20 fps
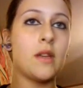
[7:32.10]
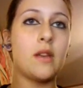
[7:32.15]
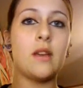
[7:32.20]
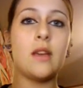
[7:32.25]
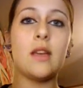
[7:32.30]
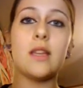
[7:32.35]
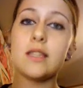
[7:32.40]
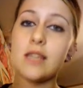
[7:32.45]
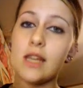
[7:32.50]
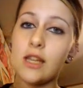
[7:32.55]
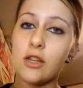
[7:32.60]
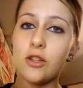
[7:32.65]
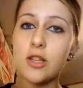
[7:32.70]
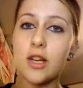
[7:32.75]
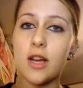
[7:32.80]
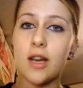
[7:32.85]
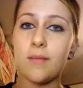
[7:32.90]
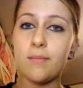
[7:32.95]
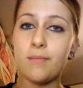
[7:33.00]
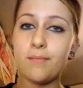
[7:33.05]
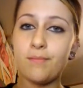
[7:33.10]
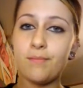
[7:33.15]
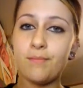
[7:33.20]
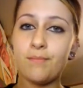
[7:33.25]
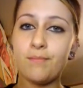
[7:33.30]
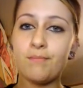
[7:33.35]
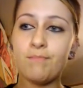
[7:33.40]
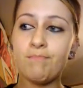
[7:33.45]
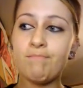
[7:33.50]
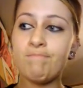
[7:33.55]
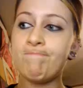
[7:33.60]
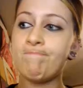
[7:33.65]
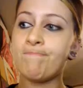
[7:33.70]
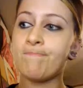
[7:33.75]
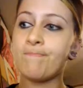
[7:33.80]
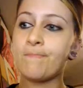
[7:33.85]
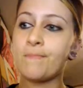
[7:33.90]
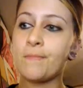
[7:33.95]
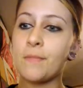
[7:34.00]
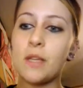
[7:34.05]
And take your time.
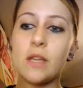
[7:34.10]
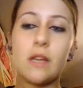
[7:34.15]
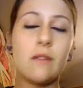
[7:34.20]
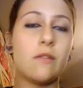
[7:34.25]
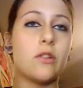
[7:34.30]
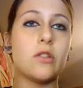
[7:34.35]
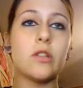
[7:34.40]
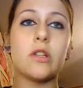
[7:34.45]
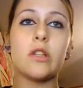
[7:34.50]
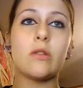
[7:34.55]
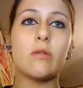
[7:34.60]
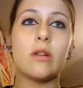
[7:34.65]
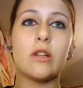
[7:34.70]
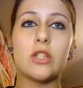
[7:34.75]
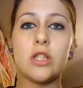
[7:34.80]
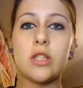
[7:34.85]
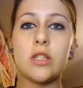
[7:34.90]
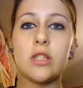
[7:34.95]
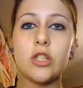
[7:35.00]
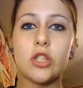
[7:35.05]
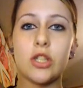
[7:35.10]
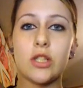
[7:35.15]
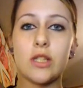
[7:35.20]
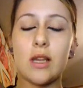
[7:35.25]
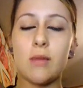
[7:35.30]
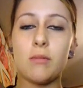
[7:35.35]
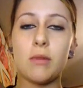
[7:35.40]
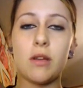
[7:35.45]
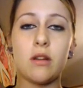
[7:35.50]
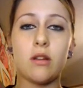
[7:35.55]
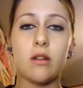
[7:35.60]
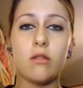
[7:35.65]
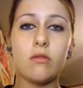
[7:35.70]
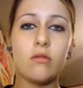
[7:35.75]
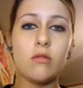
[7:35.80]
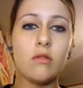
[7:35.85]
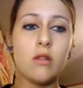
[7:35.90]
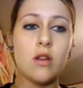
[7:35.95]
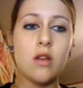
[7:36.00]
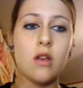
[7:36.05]
If there's any questions, just let me
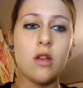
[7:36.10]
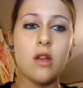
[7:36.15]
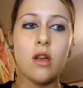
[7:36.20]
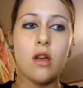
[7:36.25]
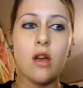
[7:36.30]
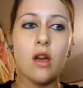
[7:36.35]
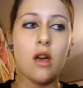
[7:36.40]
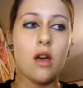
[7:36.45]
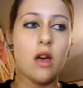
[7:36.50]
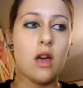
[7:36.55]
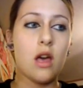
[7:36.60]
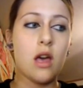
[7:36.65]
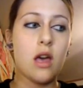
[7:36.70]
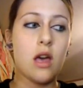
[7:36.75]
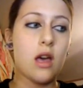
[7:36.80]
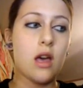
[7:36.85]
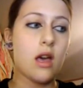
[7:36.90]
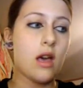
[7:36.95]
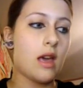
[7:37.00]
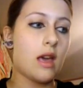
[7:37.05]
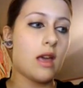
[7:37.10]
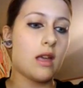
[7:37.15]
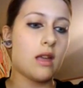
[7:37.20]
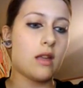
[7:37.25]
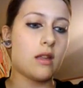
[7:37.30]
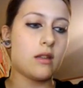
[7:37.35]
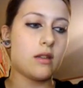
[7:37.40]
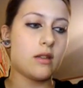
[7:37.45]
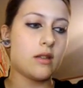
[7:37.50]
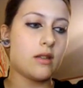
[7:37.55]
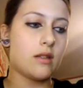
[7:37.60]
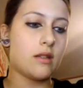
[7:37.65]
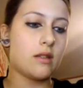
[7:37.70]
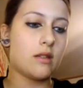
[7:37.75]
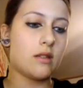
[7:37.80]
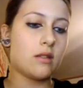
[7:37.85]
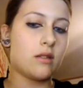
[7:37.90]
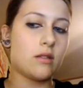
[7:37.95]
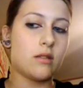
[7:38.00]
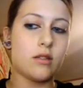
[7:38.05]
know.
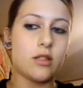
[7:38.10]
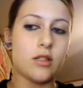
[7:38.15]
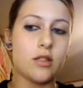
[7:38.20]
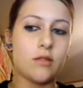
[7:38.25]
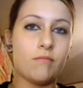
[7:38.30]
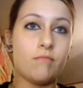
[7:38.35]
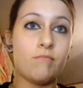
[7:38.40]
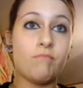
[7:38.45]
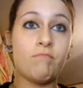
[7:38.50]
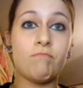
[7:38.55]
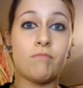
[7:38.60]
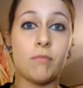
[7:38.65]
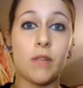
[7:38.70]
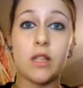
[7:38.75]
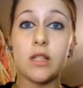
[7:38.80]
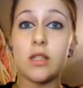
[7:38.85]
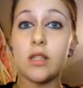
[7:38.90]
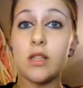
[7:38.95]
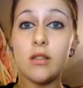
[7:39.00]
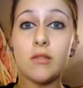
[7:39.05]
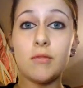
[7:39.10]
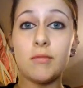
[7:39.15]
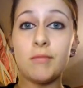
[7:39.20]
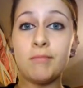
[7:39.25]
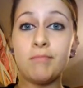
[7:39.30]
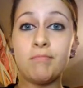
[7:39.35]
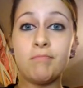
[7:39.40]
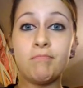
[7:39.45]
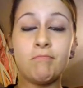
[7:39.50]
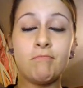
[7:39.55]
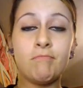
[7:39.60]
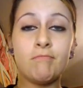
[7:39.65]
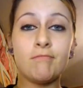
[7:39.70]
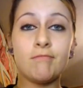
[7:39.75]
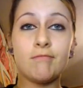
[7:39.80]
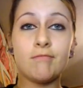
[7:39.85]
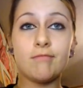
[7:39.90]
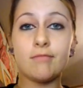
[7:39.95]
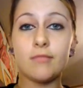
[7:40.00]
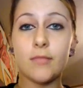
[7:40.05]
And that's it.
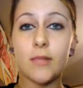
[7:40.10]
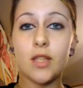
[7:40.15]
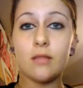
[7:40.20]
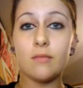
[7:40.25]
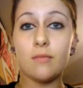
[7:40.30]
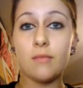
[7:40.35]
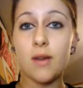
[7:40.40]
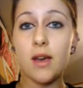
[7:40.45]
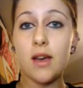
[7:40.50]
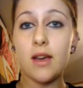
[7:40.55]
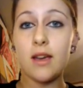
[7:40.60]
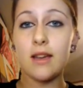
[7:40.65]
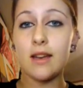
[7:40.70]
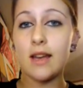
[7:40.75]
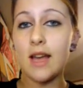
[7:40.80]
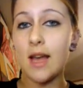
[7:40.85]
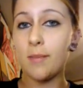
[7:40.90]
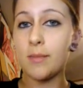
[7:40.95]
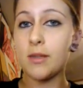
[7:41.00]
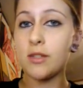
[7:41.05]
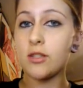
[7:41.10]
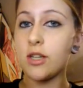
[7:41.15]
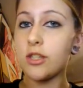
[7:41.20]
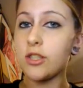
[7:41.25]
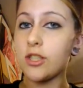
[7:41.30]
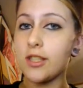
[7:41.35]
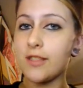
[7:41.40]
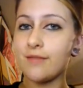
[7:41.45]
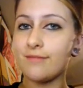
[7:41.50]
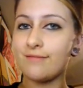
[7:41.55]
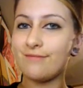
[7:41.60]
Bye, and happy stretching.